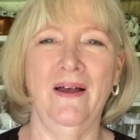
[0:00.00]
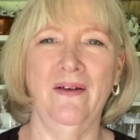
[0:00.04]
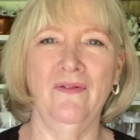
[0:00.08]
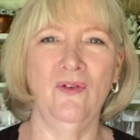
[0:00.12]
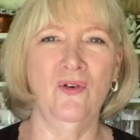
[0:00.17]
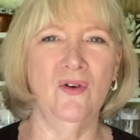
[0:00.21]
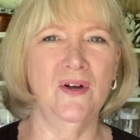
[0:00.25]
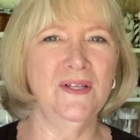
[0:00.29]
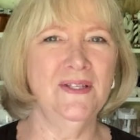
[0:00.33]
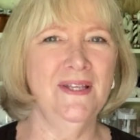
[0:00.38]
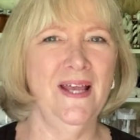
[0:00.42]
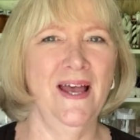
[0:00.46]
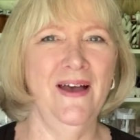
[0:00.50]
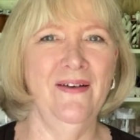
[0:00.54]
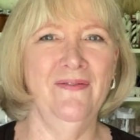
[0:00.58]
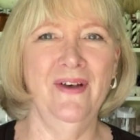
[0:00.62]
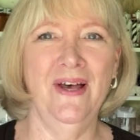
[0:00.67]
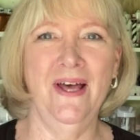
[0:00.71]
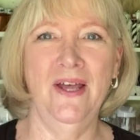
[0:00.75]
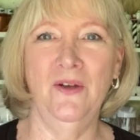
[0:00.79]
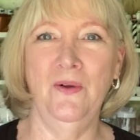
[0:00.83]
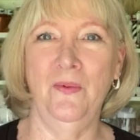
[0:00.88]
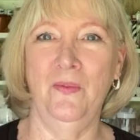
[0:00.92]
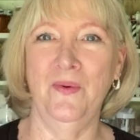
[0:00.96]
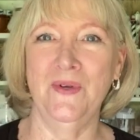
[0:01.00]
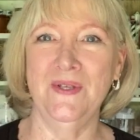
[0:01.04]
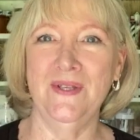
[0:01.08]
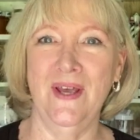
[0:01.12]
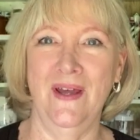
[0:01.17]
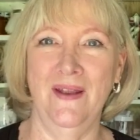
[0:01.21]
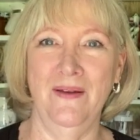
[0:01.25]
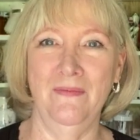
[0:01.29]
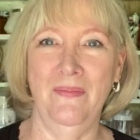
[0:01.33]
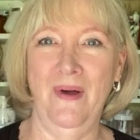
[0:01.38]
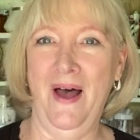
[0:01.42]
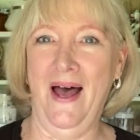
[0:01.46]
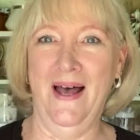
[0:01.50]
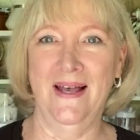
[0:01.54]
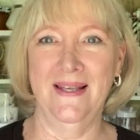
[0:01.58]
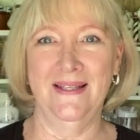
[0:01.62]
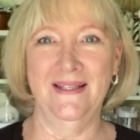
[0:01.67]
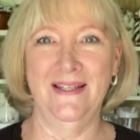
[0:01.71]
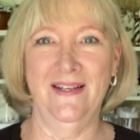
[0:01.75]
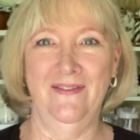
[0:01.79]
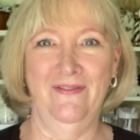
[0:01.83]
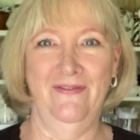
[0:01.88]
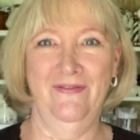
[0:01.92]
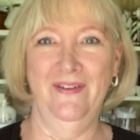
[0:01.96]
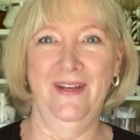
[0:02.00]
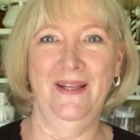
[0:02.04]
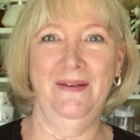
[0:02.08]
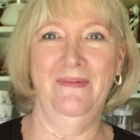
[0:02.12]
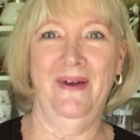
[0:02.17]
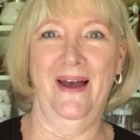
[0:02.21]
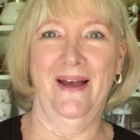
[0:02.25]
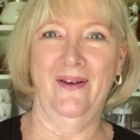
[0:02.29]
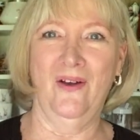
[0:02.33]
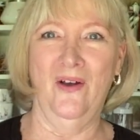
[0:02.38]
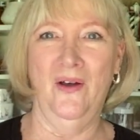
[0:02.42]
Of course, I have 100% positive feedback.